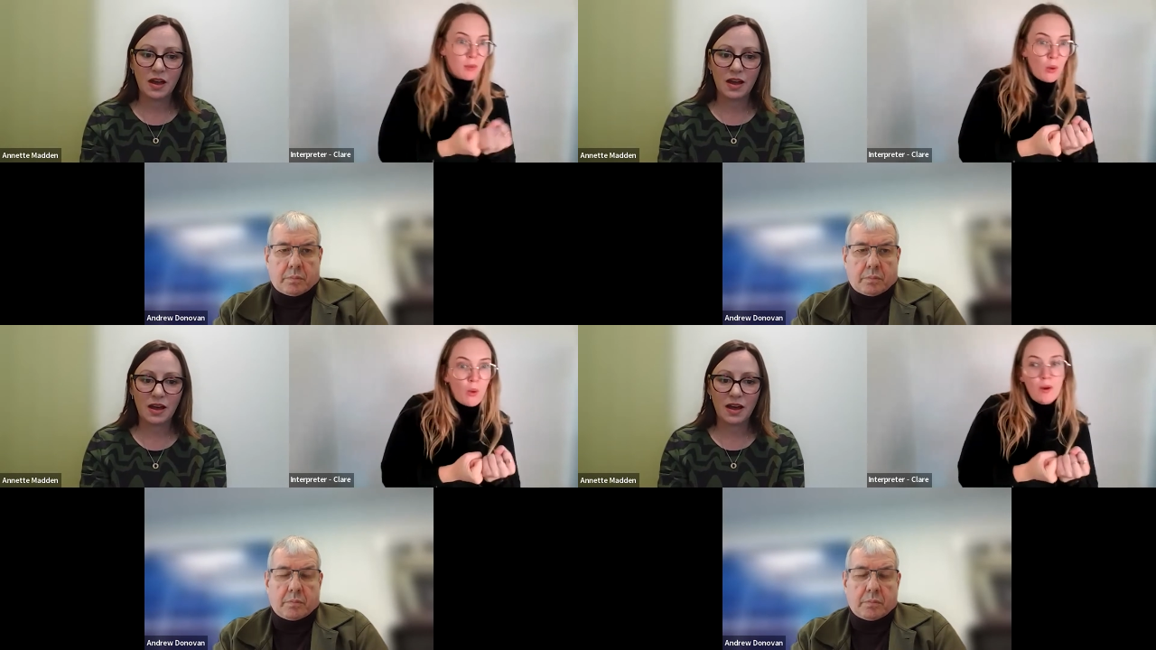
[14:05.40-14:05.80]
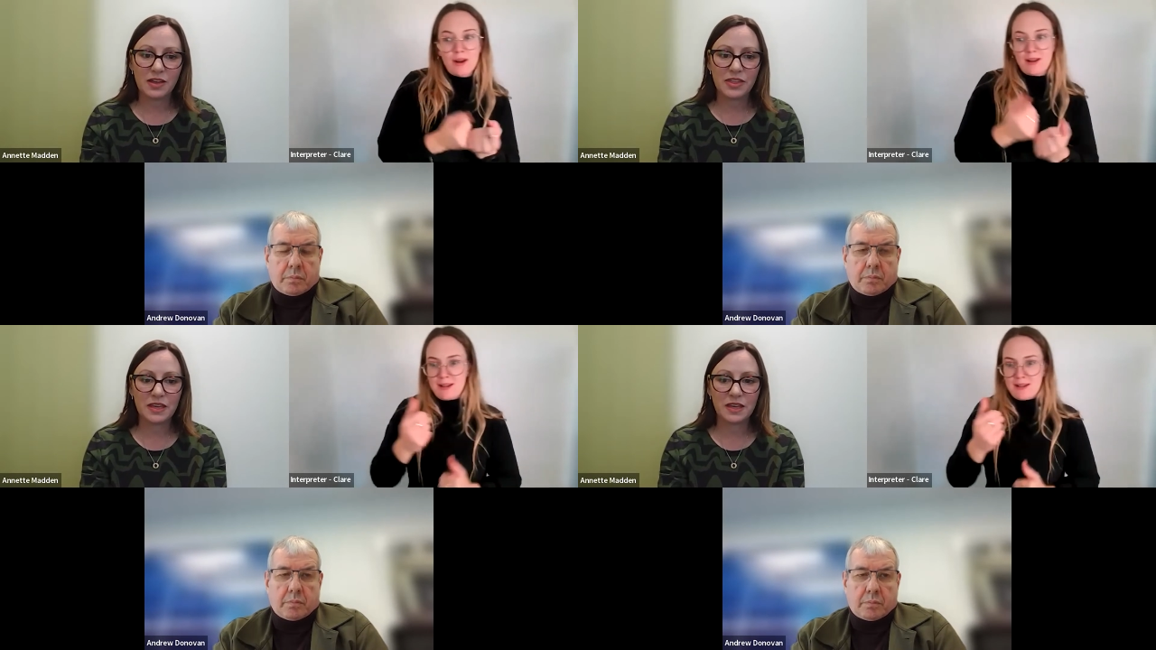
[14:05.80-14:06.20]
Speaker 1: uh, i
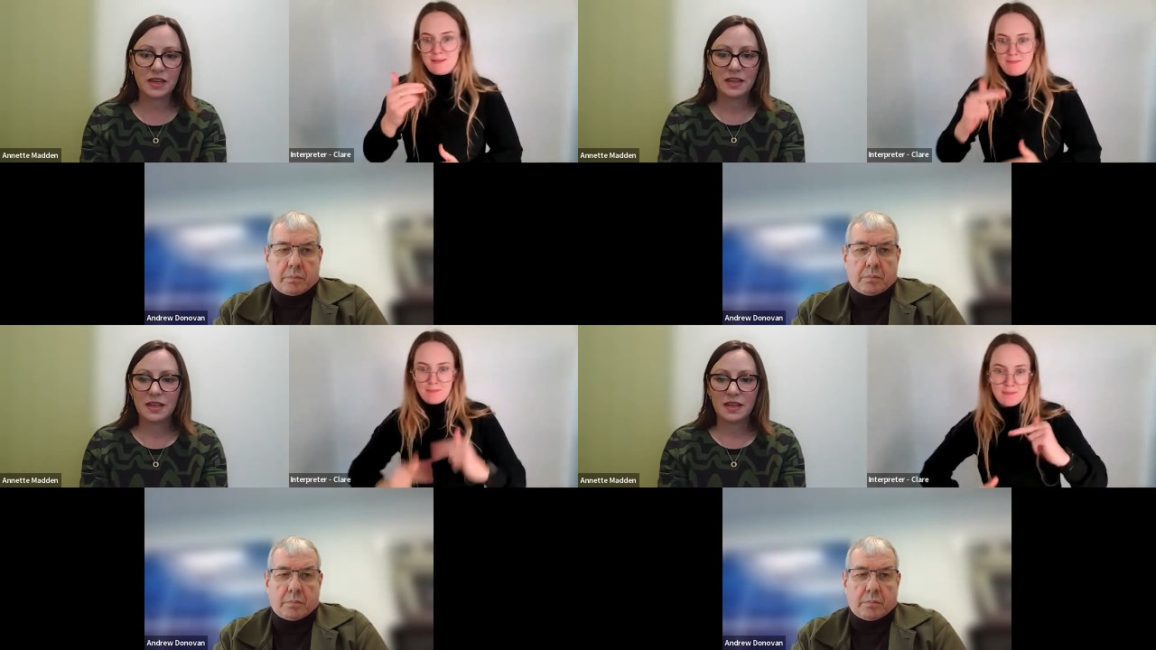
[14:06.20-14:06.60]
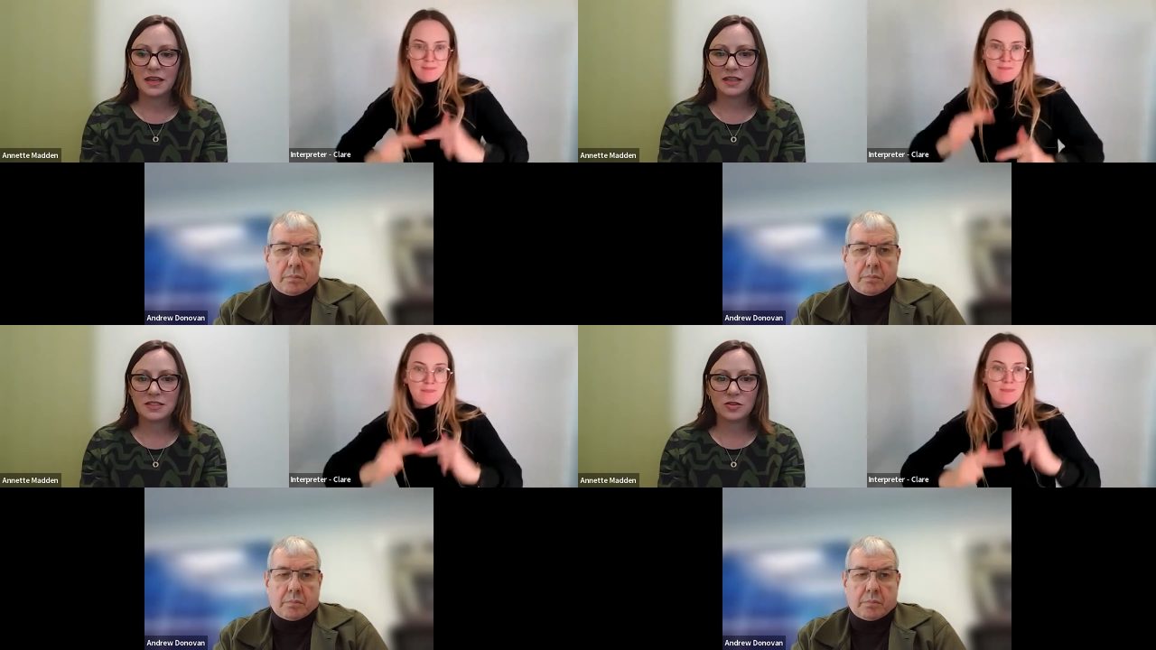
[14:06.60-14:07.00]
think
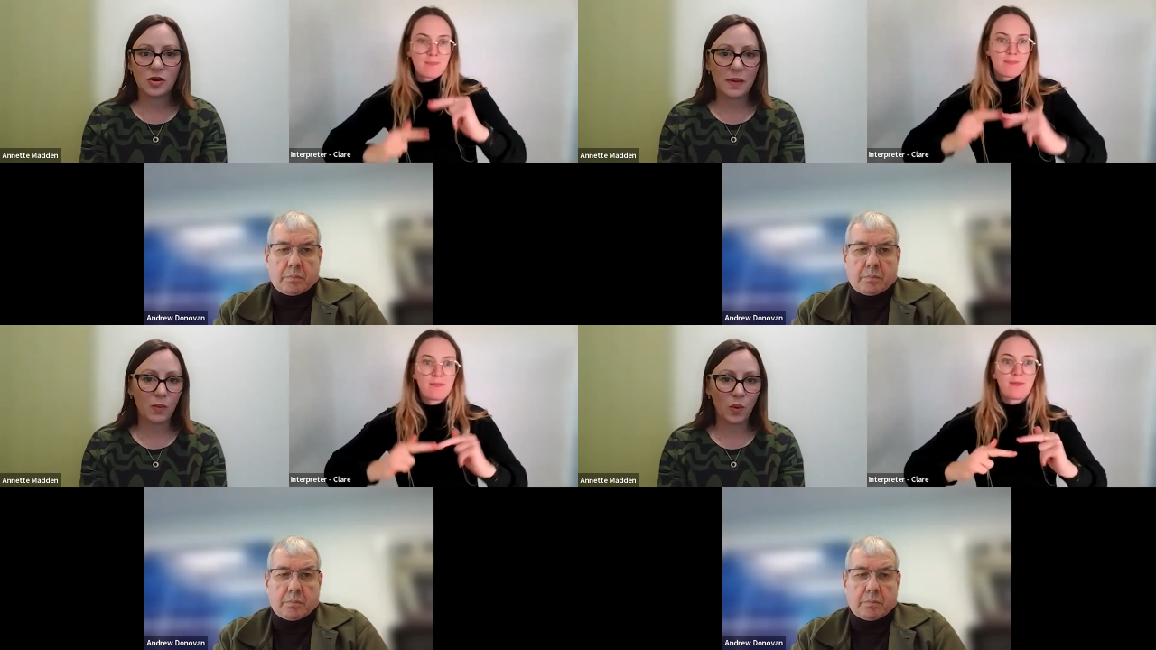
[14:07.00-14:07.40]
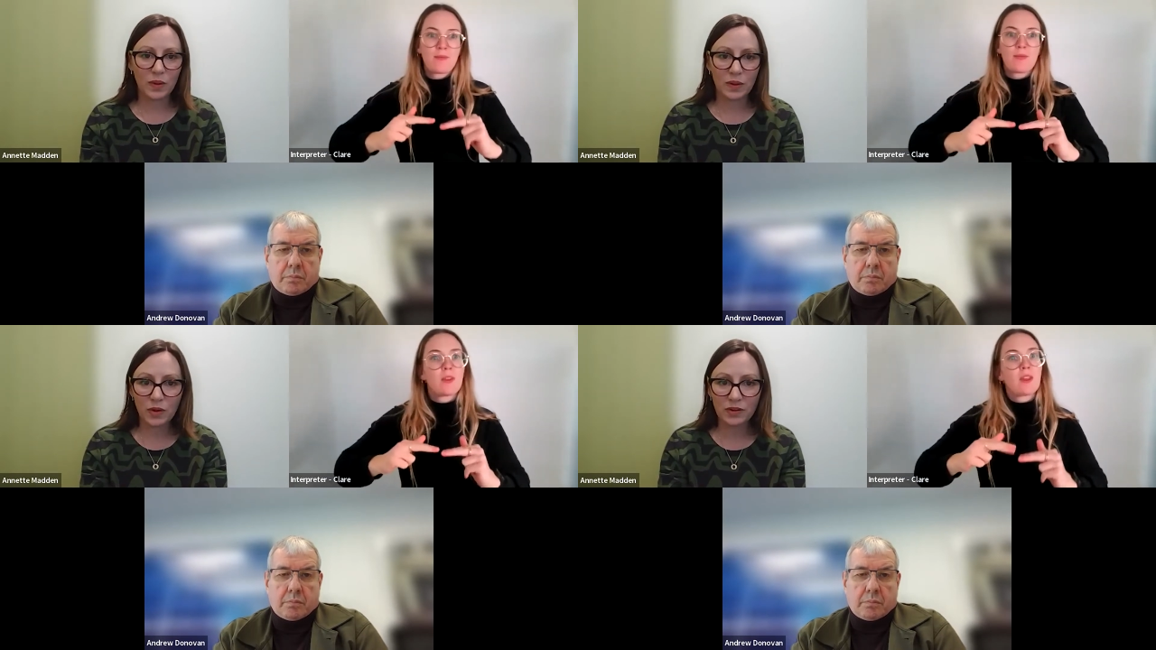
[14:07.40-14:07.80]
it's not about what
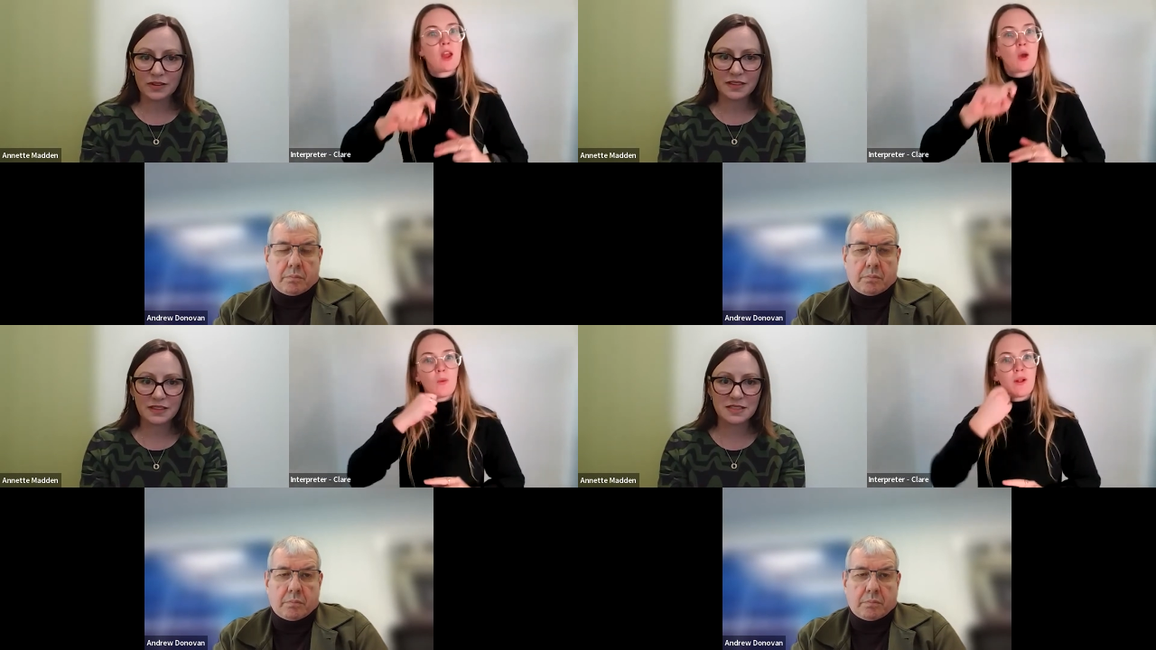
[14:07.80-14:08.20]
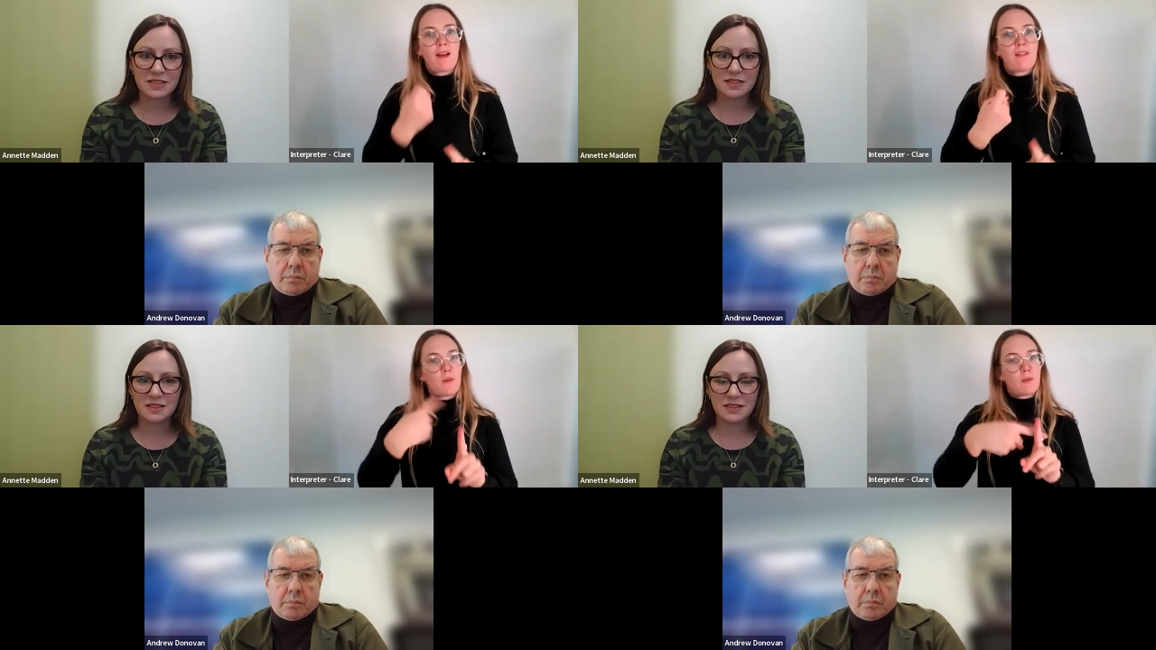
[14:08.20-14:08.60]
we want it's